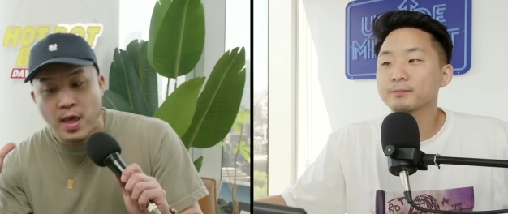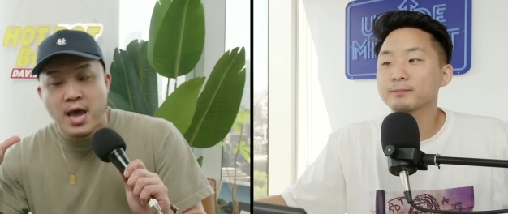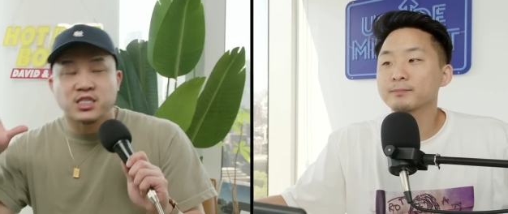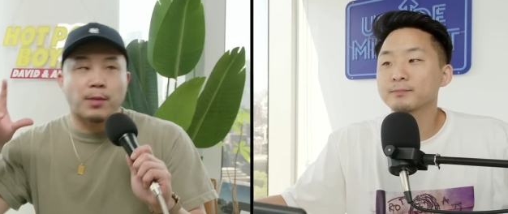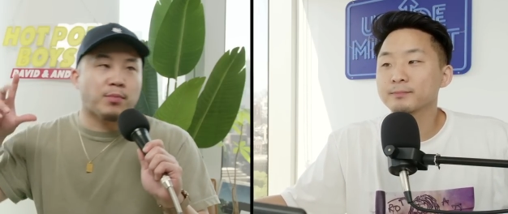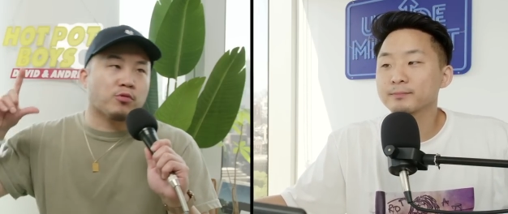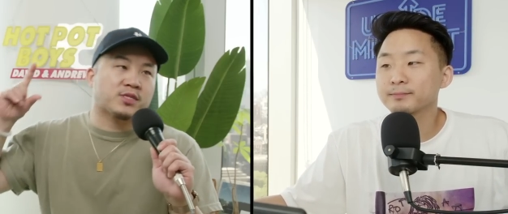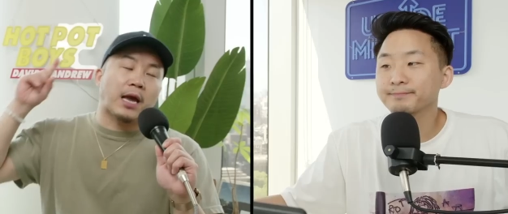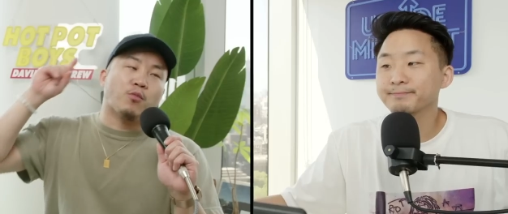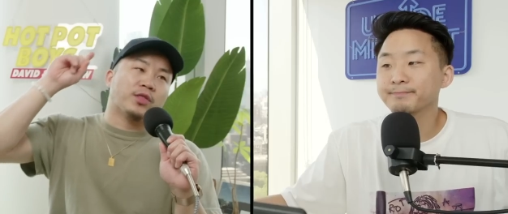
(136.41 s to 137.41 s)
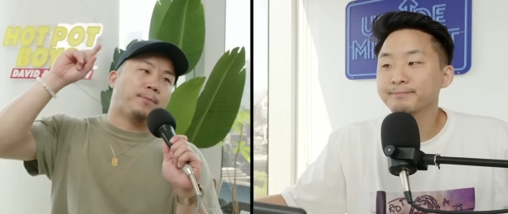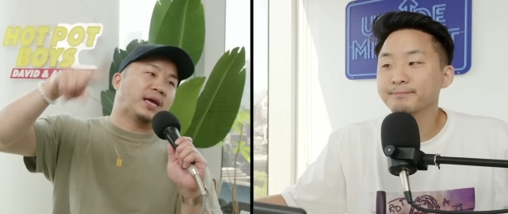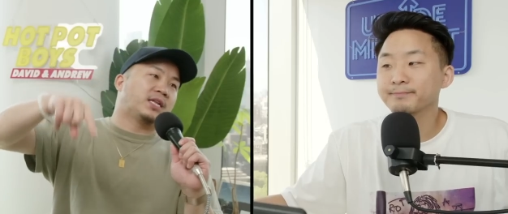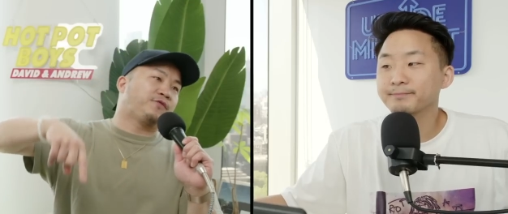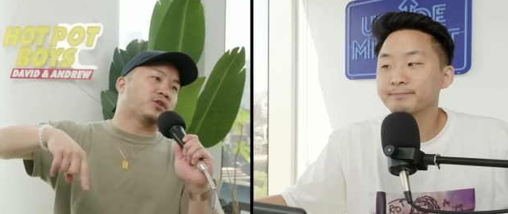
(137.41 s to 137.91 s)
Speaker 1: Some people were saying, well, the big
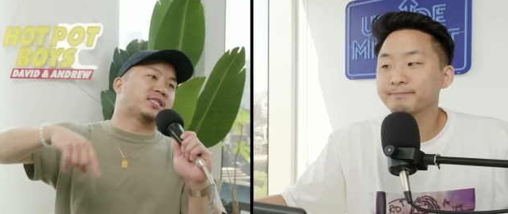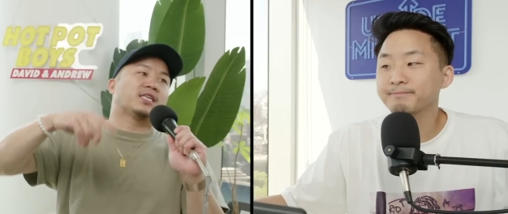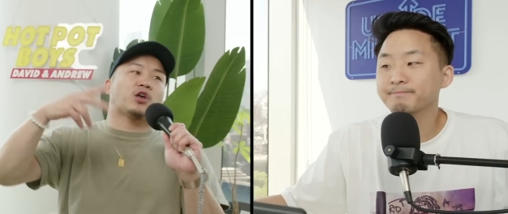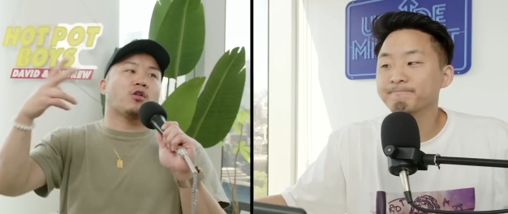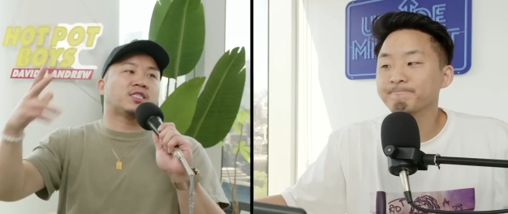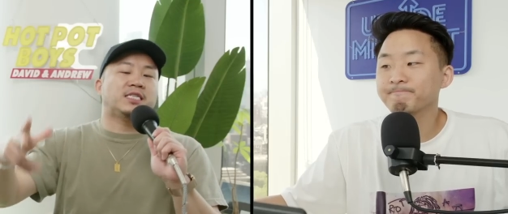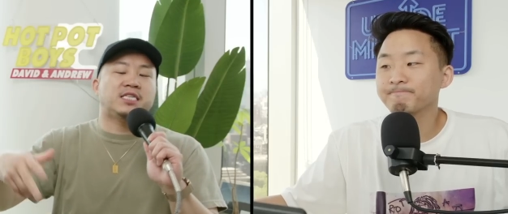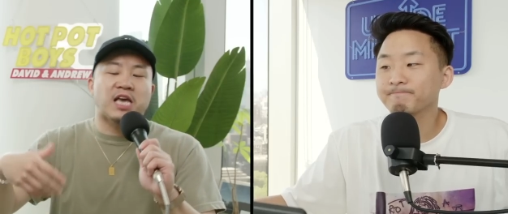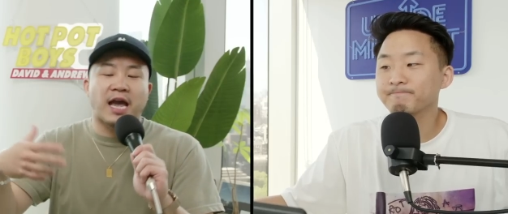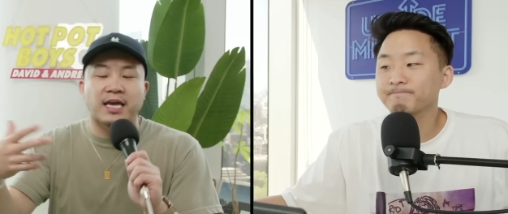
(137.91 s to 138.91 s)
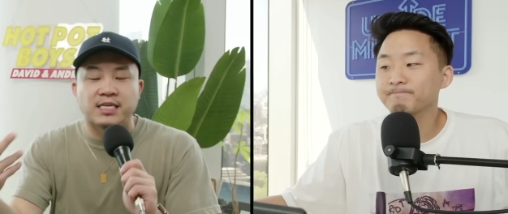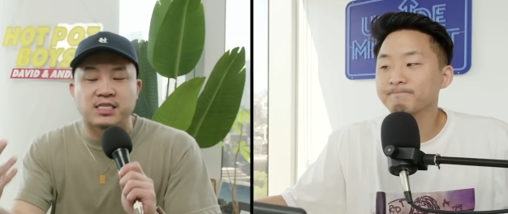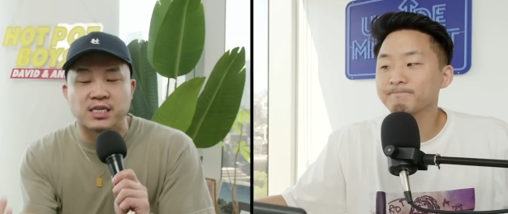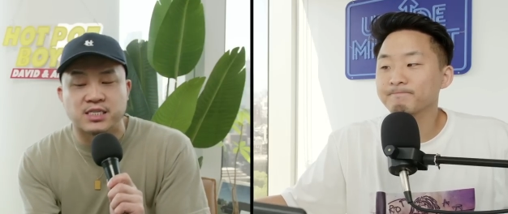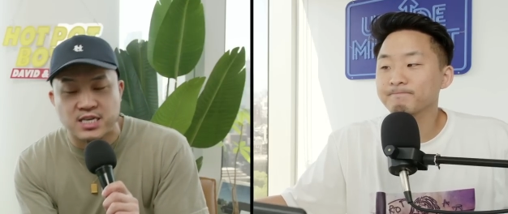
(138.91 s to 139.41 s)
difference is R C T A, E C
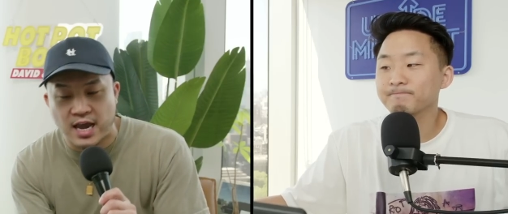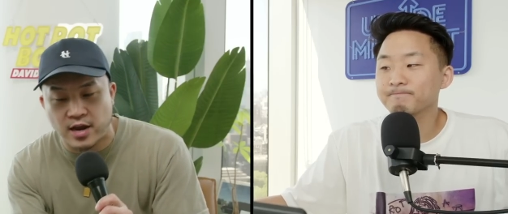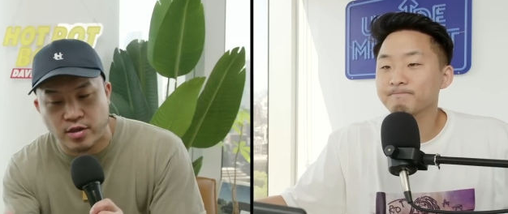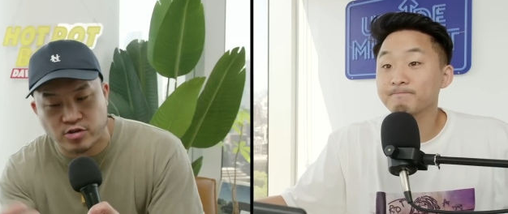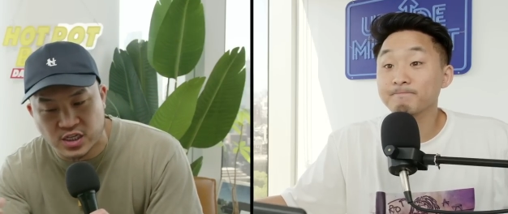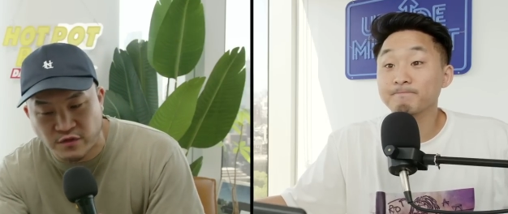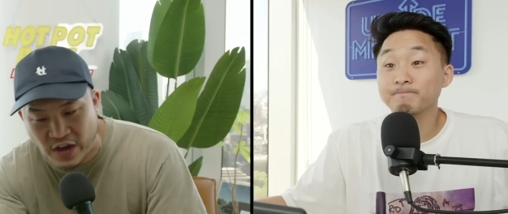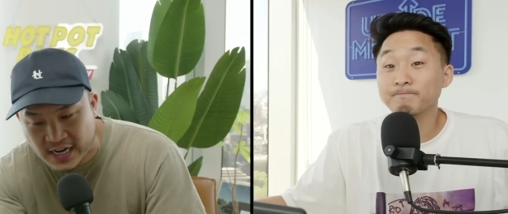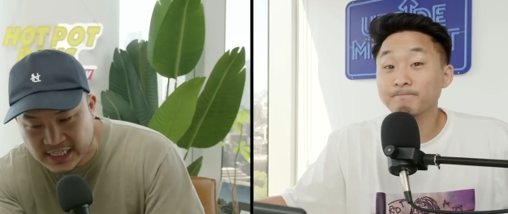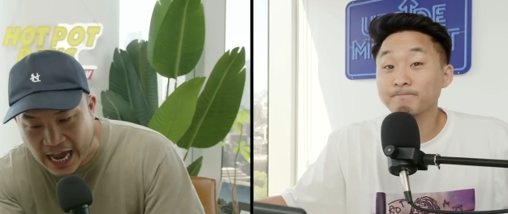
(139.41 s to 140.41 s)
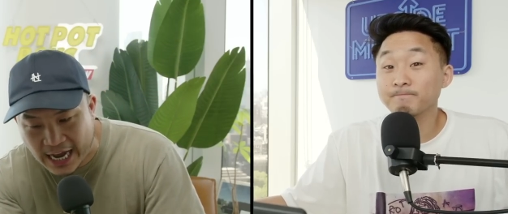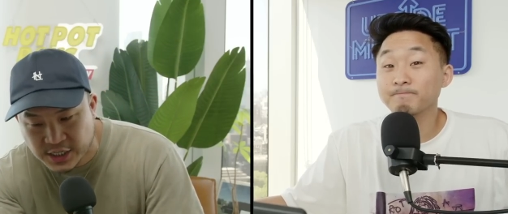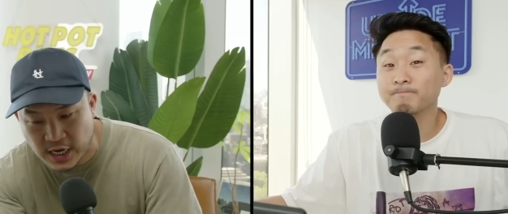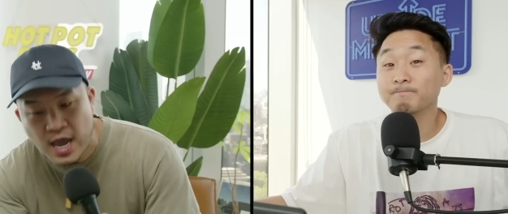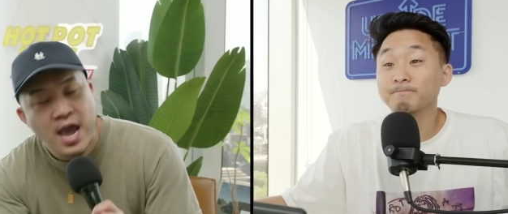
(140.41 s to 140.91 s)
T A, they're just
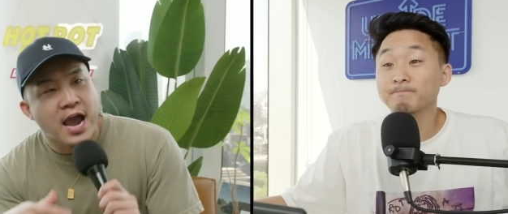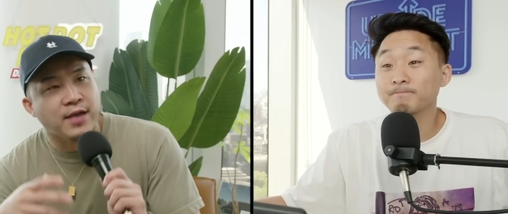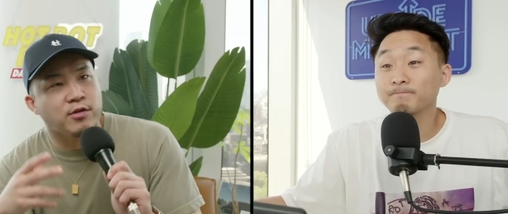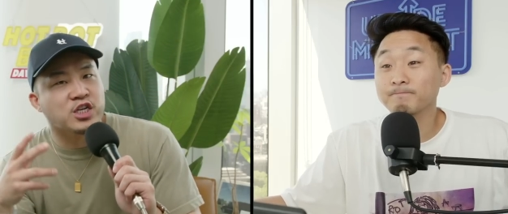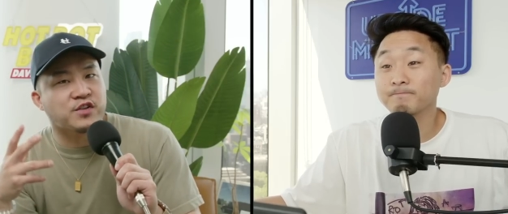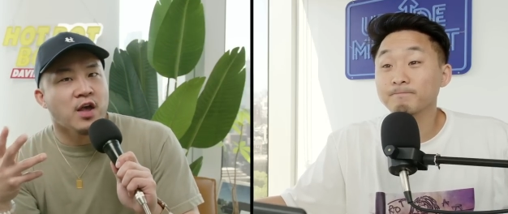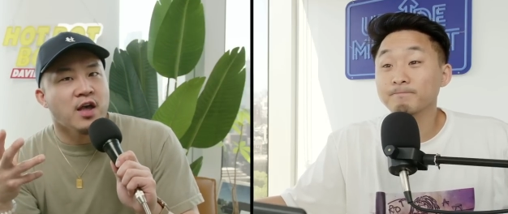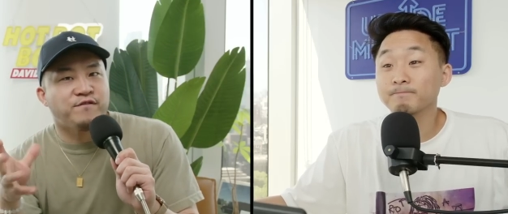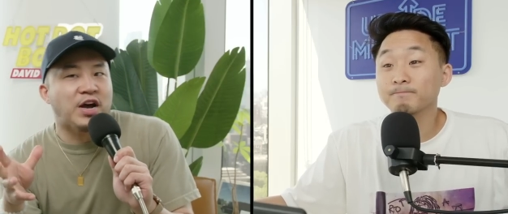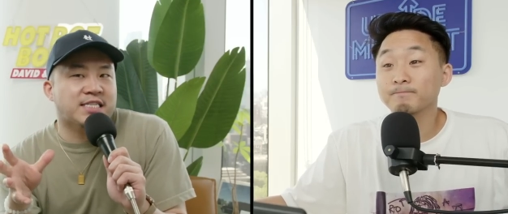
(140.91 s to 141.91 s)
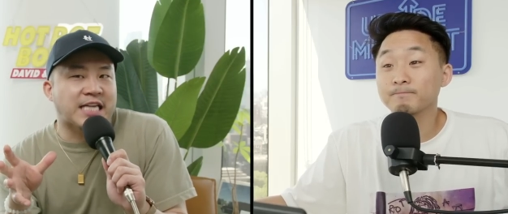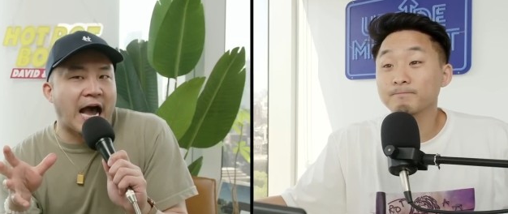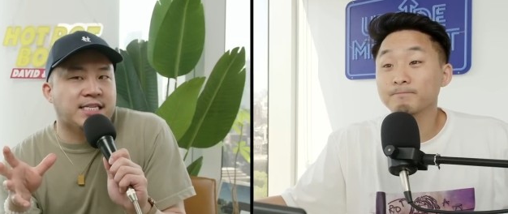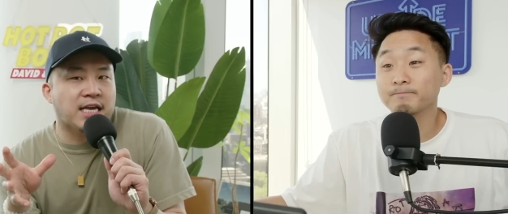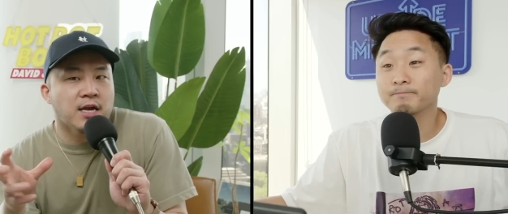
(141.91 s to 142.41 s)
fetishizing, and they're just
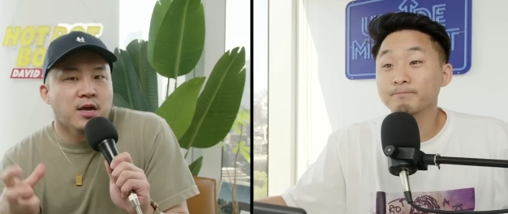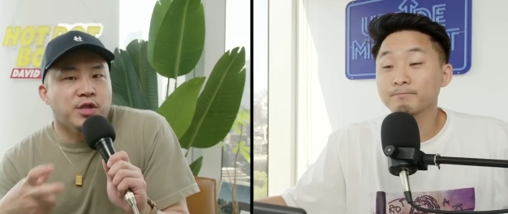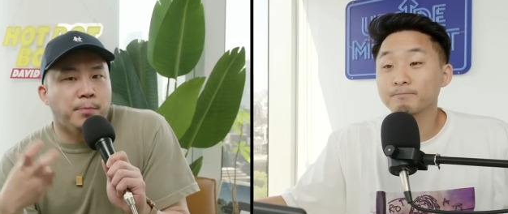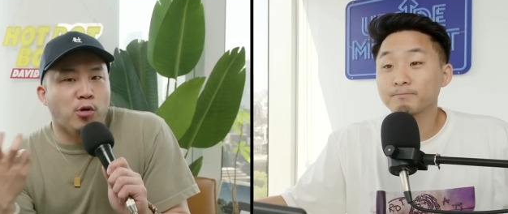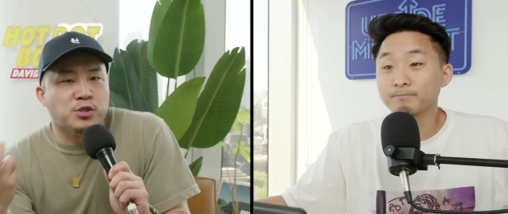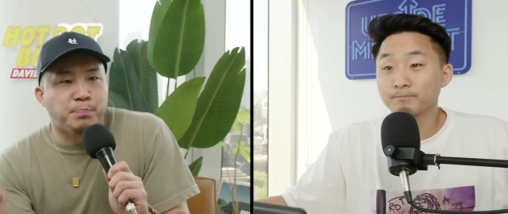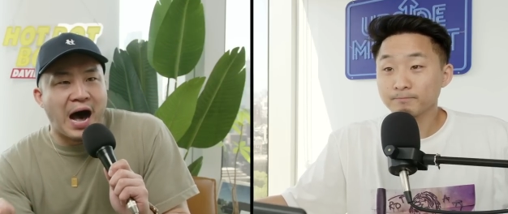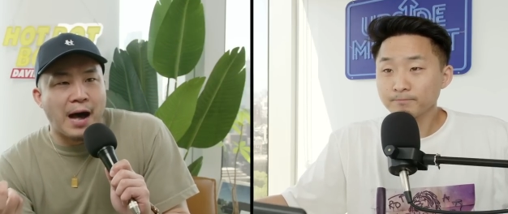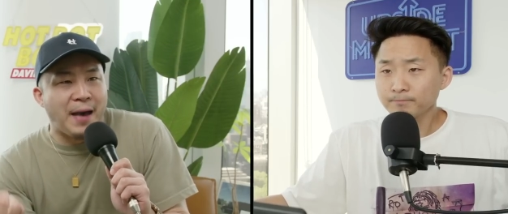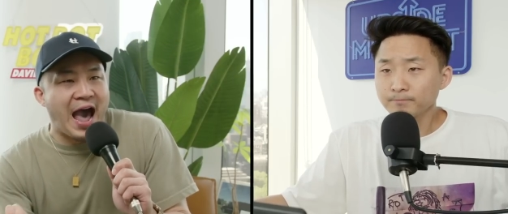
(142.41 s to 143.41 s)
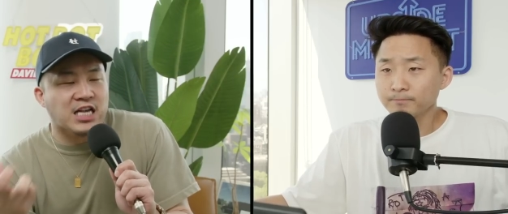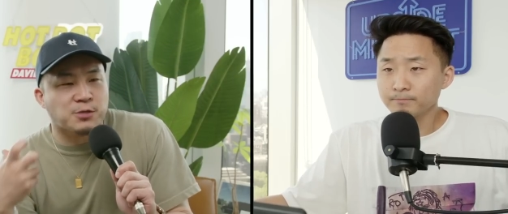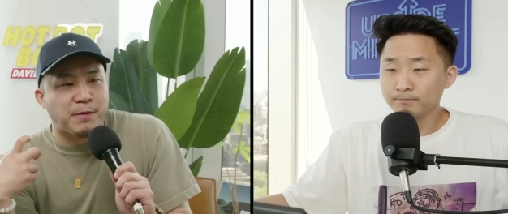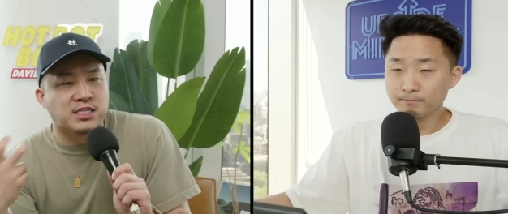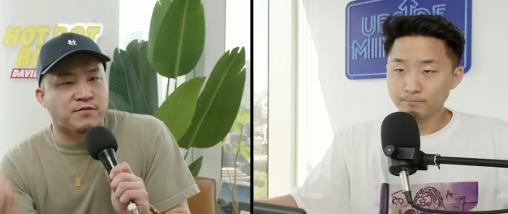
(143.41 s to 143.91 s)
fetishizing the most pop aspects of